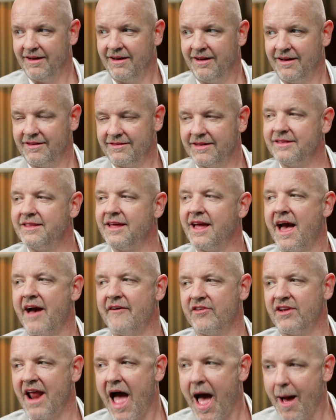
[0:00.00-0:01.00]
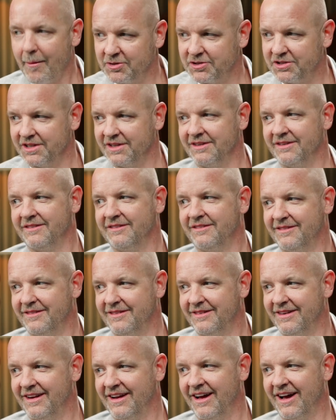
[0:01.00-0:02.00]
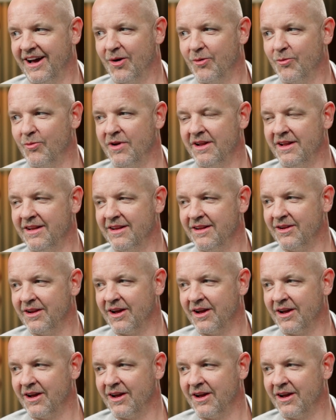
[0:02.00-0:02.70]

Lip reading: that they have an option when